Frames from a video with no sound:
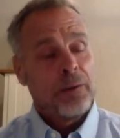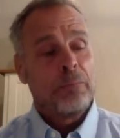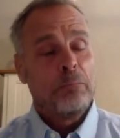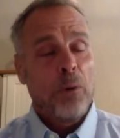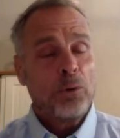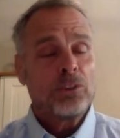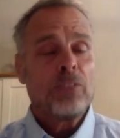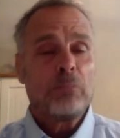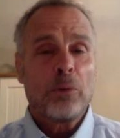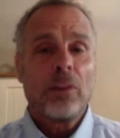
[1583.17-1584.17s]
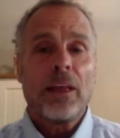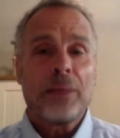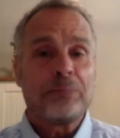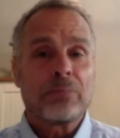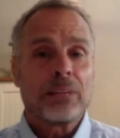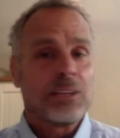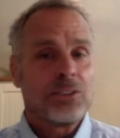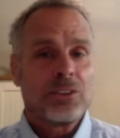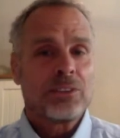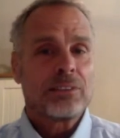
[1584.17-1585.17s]
Most of them are lame.
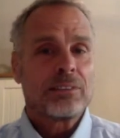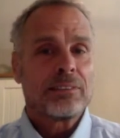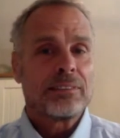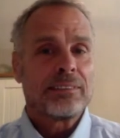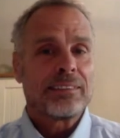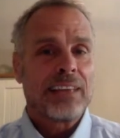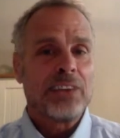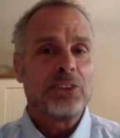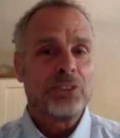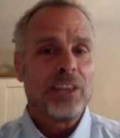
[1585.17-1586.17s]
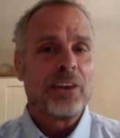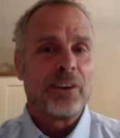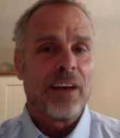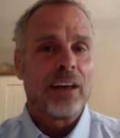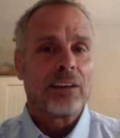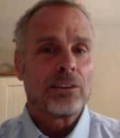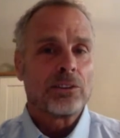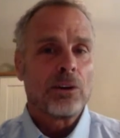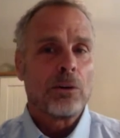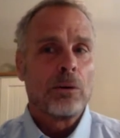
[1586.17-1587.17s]
It's just, can you see it or not?
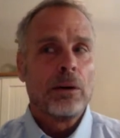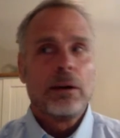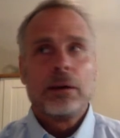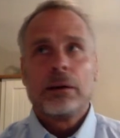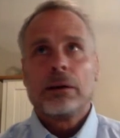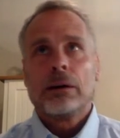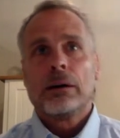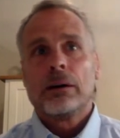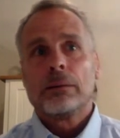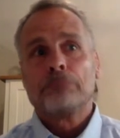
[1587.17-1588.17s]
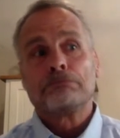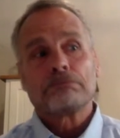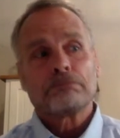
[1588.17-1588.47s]
So um,